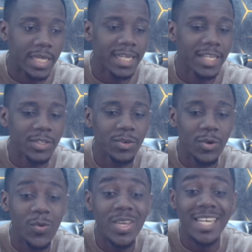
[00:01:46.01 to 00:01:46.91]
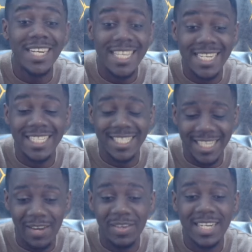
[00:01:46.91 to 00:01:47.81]
And I know we are nearly
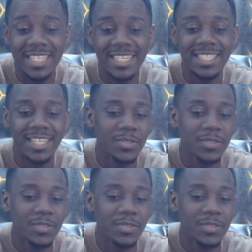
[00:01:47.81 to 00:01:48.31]
there. We are nearly there.